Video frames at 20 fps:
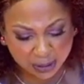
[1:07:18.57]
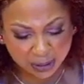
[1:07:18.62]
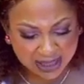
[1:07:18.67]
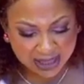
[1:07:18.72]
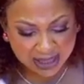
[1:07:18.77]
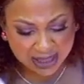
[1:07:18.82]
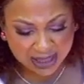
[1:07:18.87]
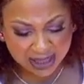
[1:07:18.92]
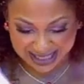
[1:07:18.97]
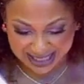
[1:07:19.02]

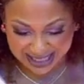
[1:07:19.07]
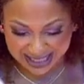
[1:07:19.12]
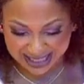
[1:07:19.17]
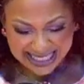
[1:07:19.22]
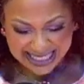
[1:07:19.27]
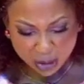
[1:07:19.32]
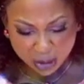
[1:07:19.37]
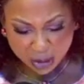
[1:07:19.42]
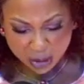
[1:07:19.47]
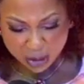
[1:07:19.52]
lead
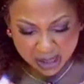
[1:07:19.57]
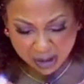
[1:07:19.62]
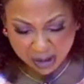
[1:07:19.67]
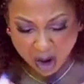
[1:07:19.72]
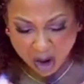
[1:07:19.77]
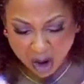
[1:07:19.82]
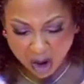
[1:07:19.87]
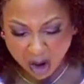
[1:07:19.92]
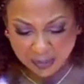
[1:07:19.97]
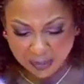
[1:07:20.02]
you to the
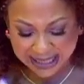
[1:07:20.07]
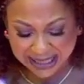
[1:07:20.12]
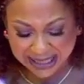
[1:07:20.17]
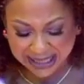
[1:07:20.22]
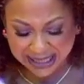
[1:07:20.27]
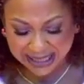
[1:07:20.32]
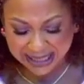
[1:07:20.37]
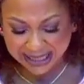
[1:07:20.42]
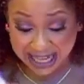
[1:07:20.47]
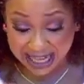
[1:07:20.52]
wrong man in
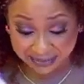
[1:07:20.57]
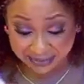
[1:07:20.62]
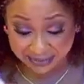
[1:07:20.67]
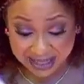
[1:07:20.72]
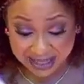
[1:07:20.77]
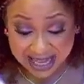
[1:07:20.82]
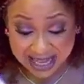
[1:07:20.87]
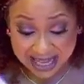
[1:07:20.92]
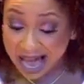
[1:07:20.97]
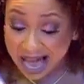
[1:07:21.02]
life.
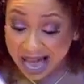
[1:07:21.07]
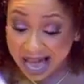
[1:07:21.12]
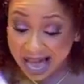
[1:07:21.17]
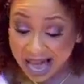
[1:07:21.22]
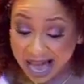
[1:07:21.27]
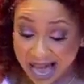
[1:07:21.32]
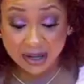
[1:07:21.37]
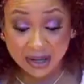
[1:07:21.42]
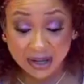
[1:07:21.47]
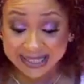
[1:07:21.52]

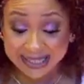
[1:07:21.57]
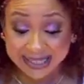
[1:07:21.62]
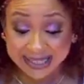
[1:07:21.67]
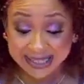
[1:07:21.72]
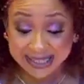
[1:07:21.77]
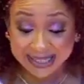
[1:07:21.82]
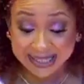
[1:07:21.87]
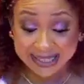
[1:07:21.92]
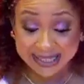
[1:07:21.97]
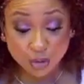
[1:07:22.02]
Avoid getting
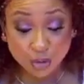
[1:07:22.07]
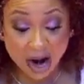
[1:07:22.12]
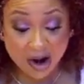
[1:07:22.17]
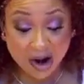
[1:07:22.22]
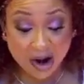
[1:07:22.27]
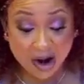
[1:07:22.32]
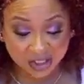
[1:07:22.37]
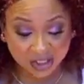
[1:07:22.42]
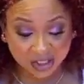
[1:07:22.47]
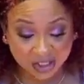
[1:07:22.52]
into
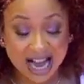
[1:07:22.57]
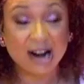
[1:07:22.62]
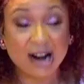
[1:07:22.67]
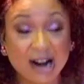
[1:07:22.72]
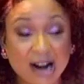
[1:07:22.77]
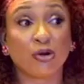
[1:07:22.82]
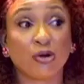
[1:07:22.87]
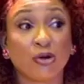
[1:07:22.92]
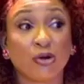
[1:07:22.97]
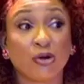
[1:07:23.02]
marriage and
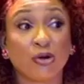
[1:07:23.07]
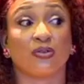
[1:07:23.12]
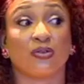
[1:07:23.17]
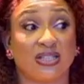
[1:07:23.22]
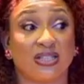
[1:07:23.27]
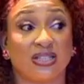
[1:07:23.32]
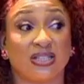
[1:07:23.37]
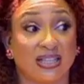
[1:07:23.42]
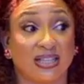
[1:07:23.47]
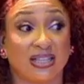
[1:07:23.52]
running out of it
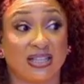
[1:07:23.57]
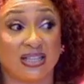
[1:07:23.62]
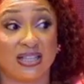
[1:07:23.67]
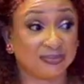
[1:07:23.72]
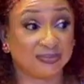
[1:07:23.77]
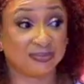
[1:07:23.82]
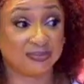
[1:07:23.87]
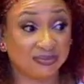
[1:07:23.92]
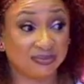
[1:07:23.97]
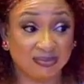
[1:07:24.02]
again.
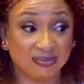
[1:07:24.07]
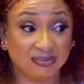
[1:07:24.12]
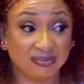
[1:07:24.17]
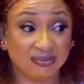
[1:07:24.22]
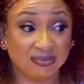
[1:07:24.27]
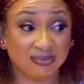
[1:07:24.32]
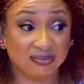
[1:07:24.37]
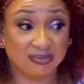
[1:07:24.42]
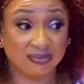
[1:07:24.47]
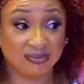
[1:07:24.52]

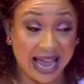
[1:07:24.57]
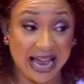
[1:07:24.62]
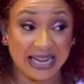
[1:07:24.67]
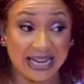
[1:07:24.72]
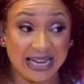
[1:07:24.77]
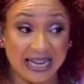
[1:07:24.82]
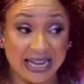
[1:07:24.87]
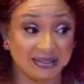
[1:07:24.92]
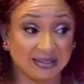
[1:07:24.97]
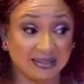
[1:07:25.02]

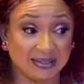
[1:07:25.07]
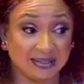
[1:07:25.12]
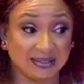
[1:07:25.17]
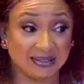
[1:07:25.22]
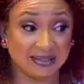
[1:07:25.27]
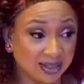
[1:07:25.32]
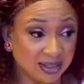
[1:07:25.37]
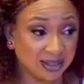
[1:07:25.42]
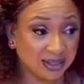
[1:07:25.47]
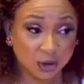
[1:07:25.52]
Ellie,
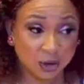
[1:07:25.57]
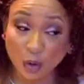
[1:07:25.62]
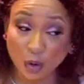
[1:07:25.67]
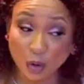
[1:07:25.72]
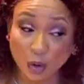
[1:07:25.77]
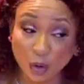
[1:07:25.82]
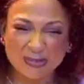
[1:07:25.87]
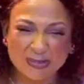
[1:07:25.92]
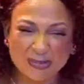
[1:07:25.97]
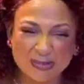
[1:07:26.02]

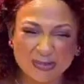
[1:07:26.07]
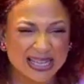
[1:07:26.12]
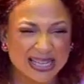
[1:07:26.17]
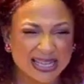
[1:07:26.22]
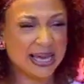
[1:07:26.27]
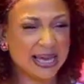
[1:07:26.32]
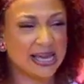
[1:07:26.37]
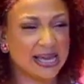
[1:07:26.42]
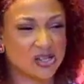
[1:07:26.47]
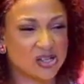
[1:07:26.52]
don't be in a
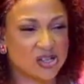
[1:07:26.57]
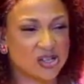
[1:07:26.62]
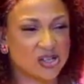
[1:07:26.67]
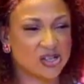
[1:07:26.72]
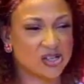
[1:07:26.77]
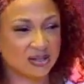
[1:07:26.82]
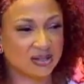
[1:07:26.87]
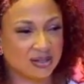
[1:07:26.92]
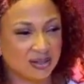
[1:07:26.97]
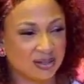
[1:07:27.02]
haste.
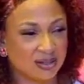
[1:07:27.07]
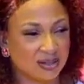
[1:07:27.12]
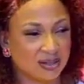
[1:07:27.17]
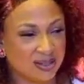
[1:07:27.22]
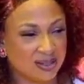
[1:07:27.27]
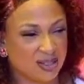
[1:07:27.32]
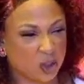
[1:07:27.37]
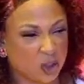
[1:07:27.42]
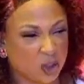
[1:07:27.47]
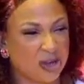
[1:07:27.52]

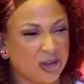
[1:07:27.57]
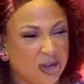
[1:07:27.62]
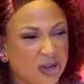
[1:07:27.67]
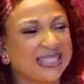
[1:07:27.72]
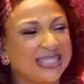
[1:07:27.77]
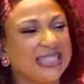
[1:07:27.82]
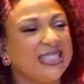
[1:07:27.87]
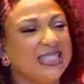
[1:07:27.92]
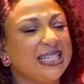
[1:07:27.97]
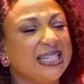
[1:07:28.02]

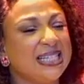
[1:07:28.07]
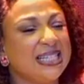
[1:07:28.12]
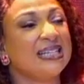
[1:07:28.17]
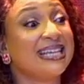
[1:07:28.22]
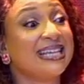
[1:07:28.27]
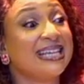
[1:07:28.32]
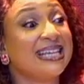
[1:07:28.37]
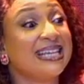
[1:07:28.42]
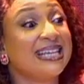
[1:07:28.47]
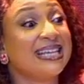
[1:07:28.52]
Strategically
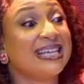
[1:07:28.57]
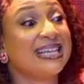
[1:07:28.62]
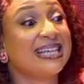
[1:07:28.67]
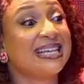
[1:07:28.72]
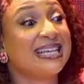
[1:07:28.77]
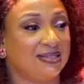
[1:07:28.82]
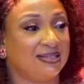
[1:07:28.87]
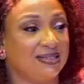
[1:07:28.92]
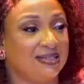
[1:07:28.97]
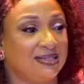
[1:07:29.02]
get married.
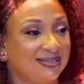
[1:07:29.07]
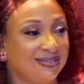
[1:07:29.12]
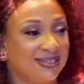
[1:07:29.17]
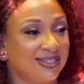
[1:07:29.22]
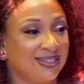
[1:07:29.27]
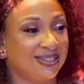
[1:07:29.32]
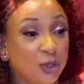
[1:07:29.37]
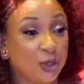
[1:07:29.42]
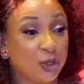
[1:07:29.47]
Know